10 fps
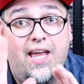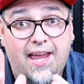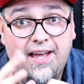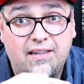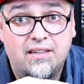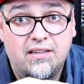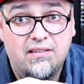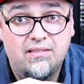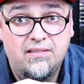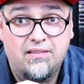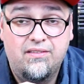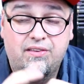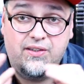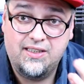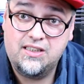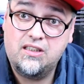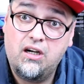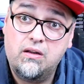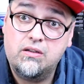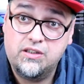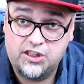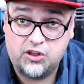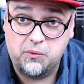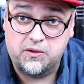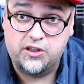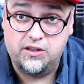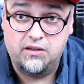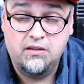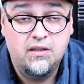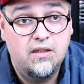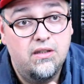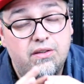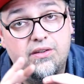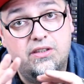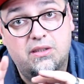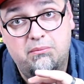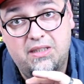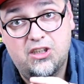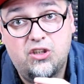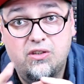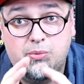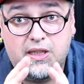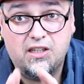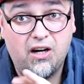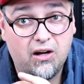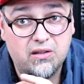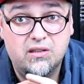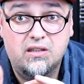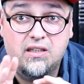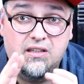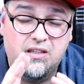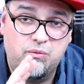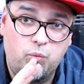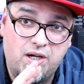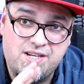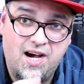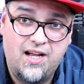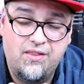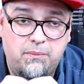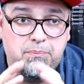and there is color distortion there's some issues with color and, and whatnot.